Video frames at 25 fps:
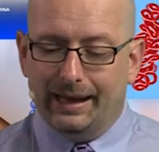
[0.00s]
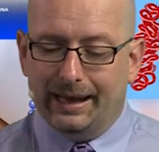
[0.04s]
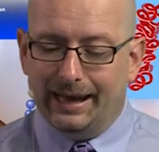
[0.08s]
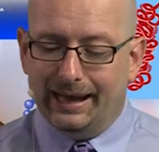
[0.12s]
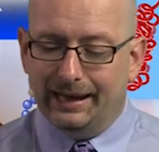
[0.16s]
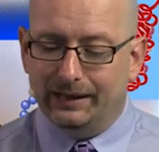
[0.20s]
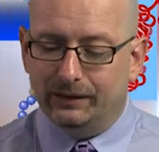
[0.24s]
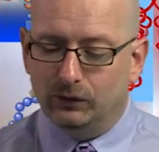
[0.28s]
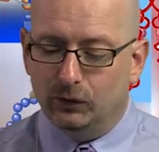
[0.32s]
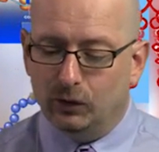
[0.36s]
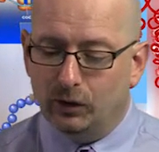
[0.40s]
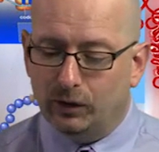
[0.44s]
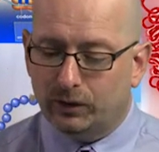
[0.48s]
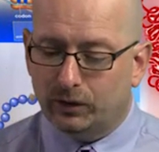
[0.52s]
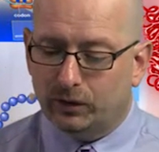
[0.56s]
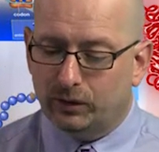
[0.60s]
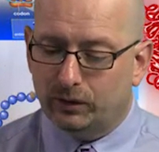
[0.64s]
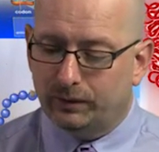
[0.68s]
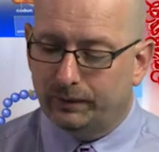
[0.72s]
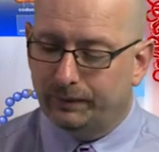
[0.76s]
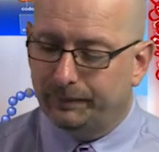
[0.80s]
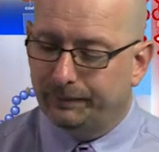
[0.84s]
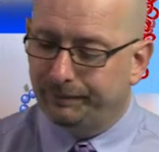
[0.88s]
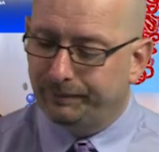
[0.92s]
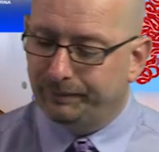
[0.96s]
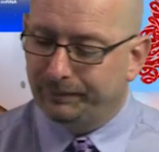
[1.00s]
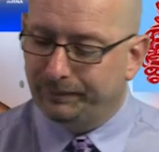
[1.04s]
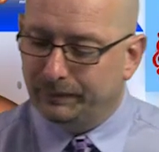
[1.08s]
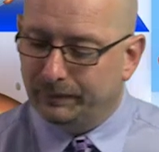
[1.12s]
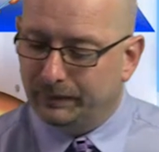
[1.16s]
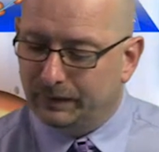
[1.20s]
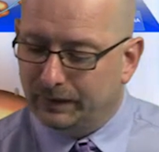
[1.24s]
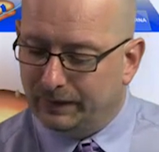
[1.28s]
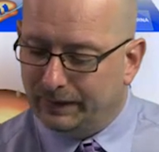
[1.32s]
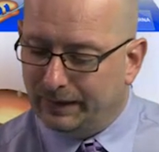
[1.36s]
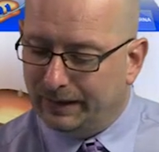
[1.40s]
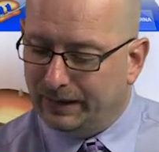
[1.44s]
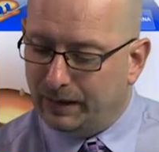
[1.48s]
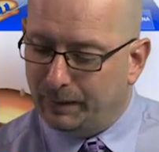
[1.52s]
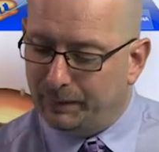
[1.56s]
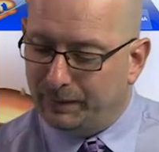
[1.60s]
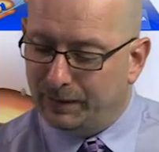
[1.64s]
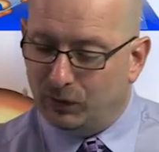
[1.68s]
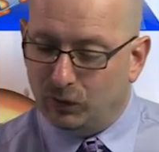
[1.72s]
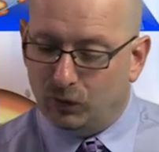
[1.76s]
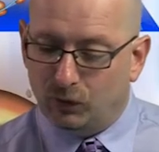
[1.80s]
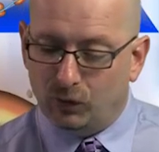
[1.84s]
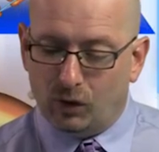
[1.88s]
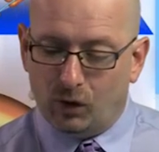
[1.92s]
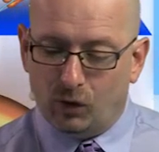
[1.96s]
and look. I think I'm going
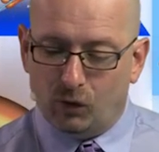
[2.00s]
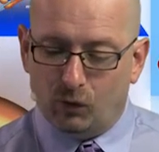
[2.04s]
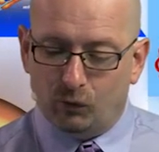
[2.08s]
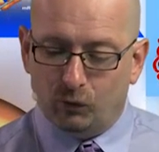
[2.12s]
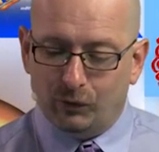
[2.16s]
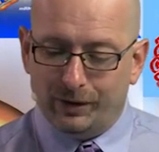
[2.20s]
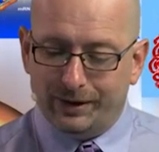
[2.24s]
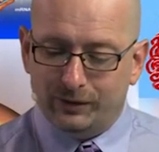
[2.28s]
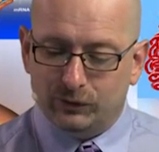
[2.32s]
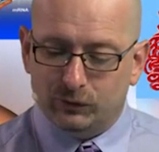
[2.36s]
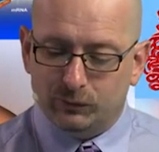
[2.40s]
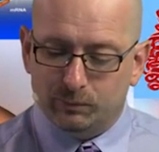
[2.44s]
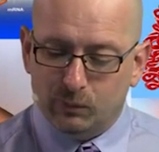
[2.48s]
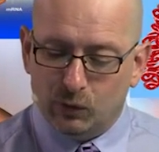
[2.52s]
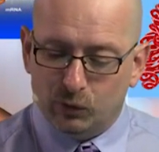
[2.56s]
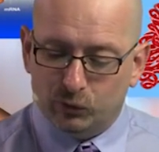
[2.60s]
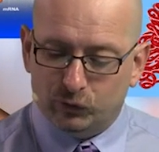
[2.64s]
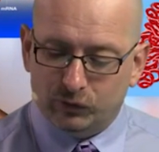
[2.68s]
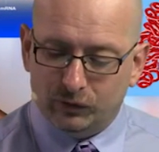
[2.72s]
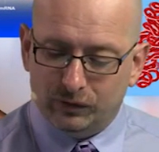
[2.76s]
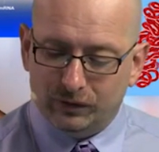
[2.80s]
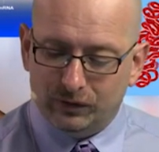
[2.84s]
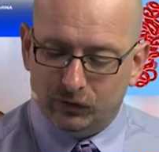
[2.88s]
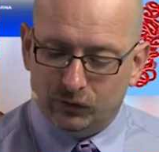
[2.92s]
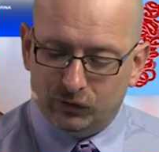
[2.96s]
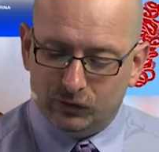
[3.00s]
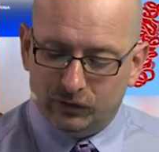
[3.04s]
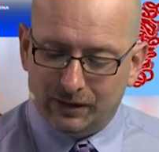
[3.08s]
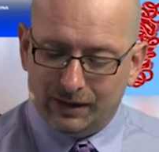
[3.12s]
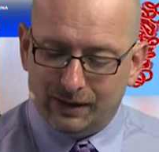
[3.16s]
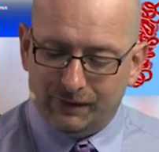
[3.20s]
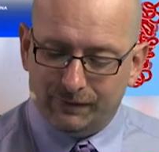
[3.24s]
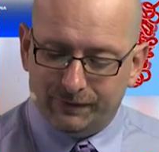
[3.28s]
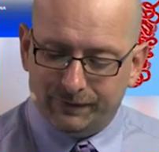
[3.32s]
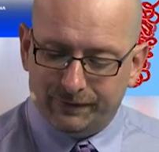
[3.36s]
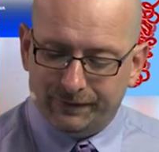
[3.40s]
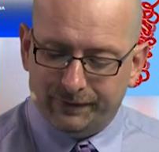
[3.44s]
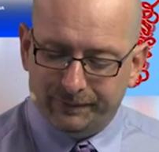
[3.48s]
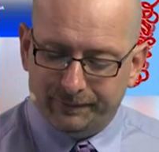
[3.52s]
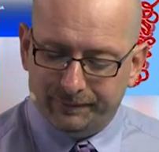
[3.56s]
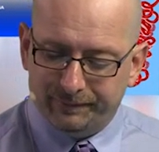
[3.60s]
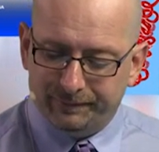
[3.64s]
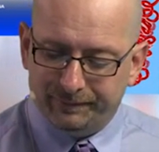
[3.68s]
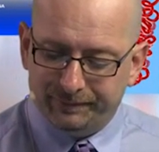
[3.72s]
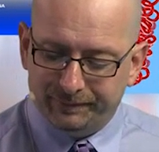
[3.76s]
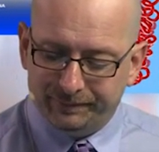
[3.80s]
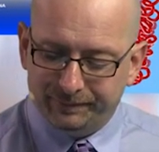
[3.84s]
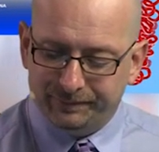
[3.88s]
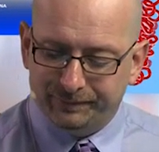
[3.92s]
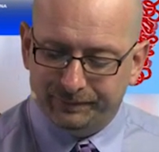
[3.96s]
to erase most of this stuff.
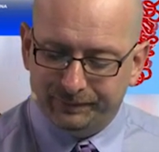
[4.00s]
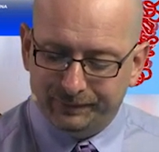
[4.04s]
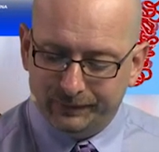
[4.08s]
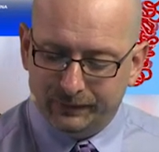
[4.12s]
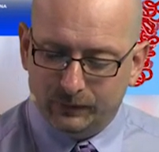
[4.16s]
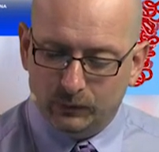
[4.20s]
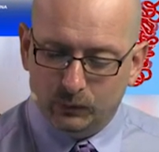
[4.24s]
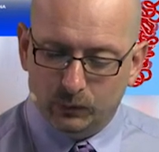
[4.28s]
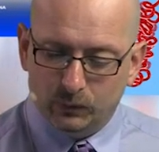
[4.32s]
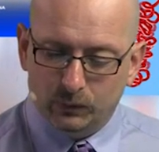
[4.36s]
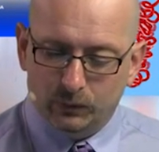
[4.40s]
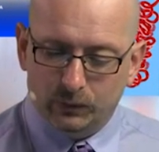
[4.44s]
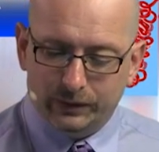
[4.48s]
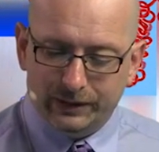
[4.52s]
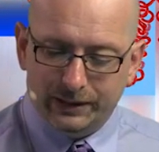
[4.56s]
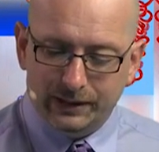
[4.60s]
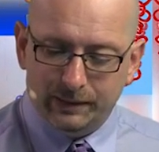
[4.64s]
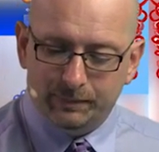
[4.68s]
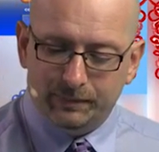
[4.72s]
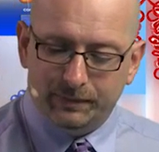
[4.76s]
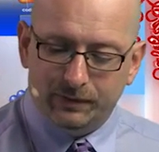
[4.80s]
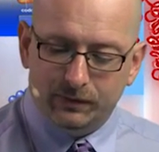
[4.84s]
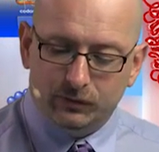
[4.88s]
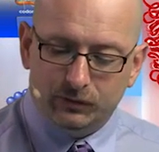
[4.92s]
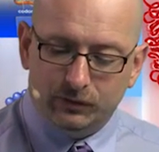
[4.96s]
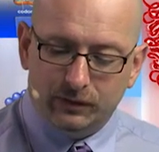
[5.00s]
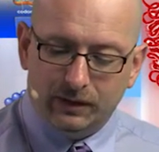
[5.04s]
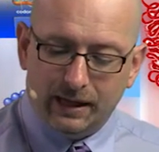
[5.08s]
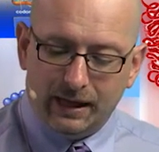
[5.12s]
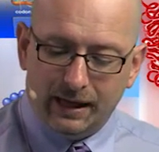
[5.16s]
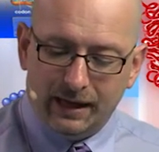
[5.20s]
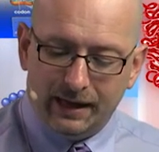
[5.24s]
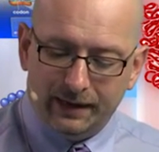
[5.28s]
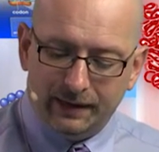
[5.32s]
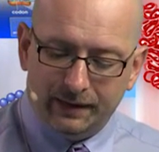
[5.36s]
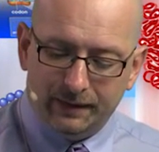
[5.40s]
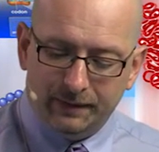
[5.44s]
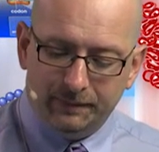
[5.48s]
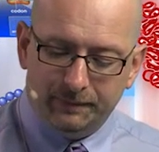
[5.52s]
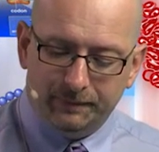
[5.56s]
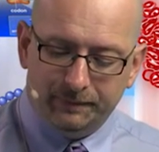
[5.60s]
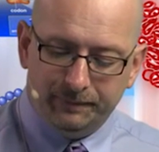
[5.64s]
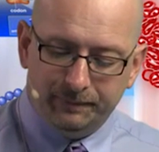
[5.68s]
We'll keep this line.